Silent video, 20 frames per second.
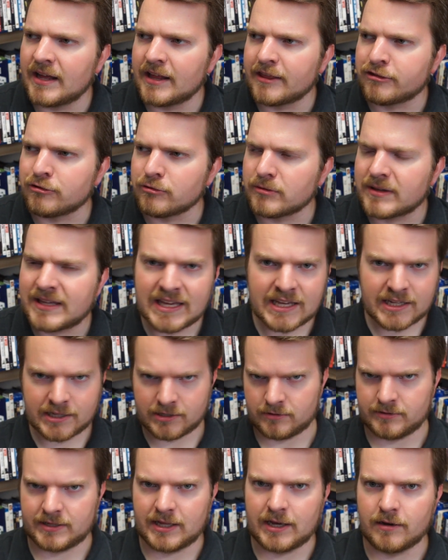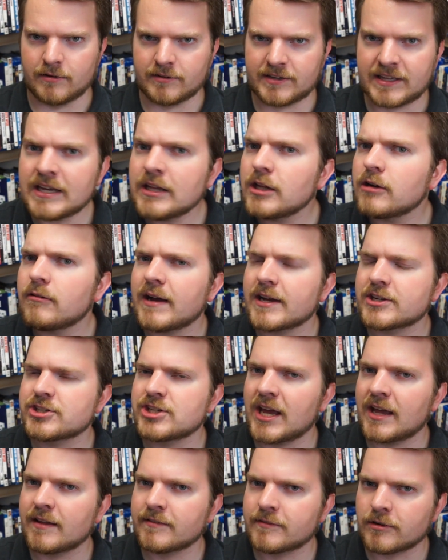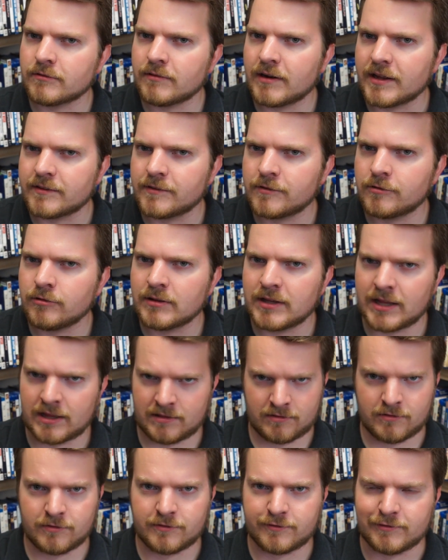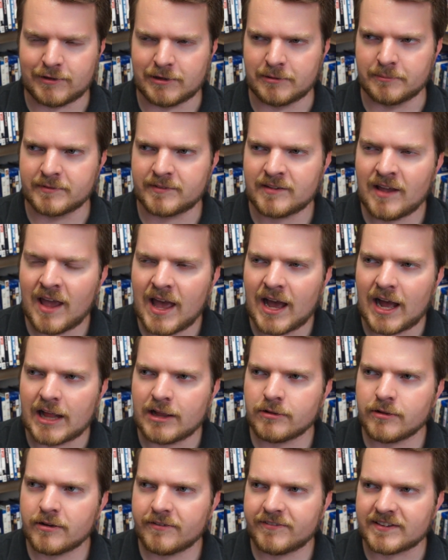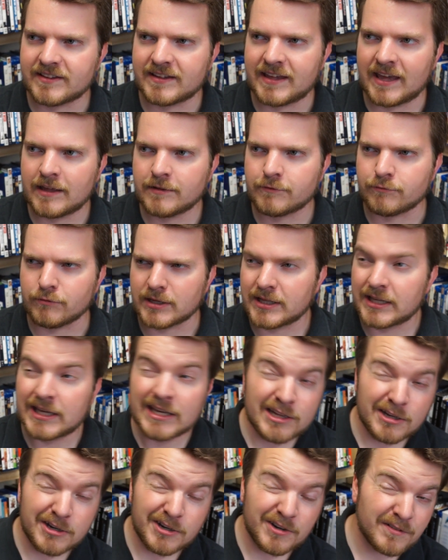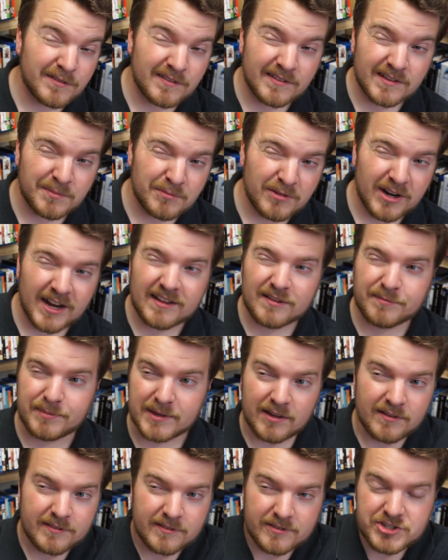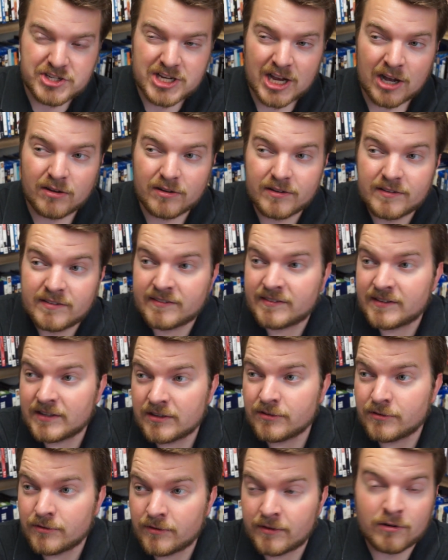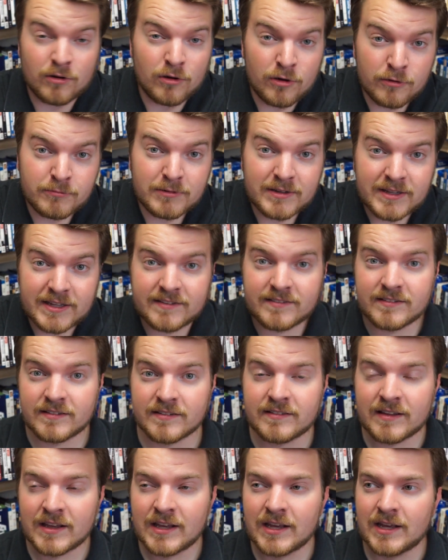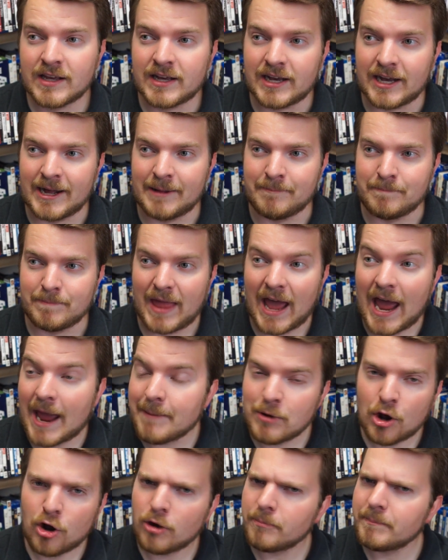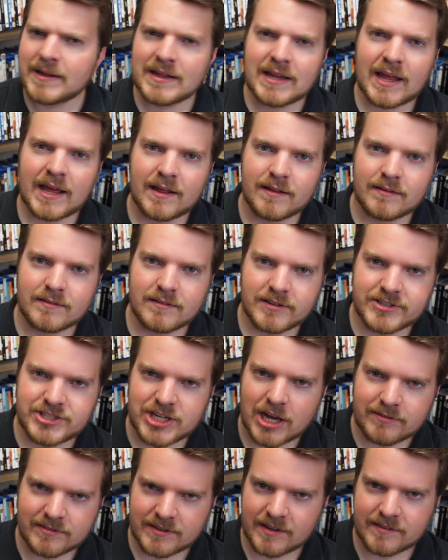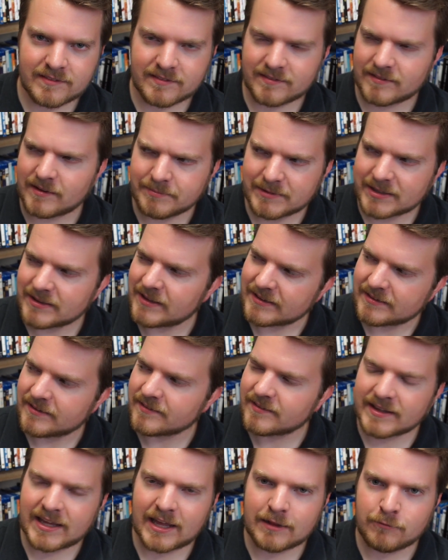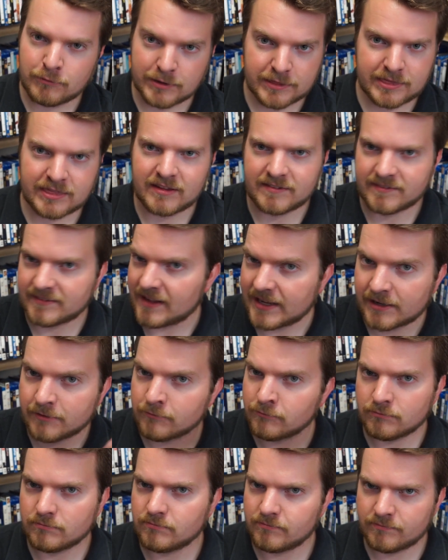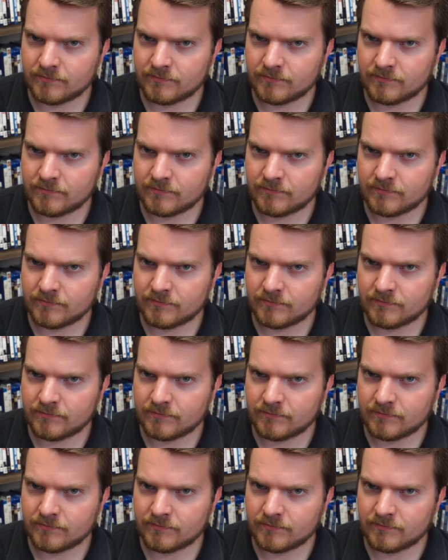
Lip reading: through Kino now. Kino actually has the rights to a lot of those films. I don't know if it's a case where Kino owns some rights, but also Shout could still do their own releases. I'm hoping that Shout does something like this again with the second